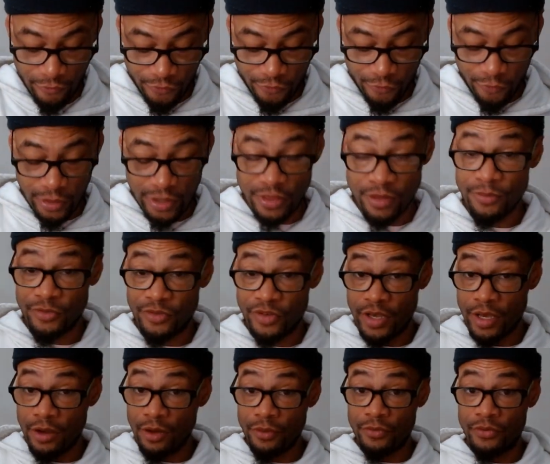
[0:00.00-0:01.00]
free
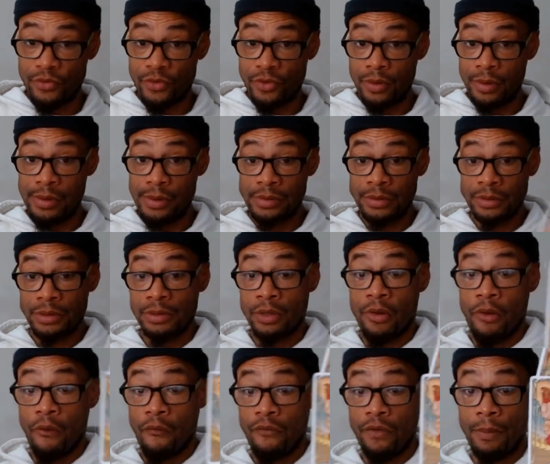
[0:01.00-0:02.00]
themselves
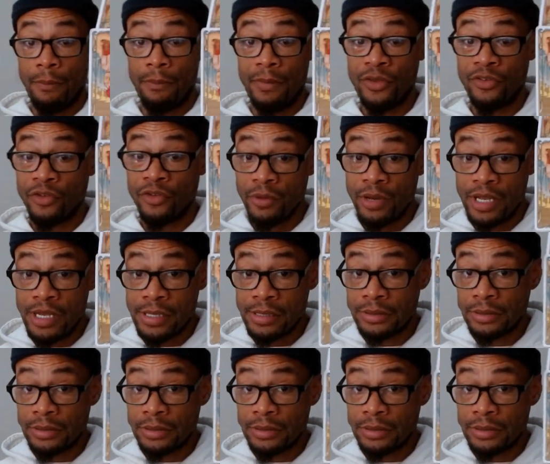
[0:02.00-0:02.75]
from misery,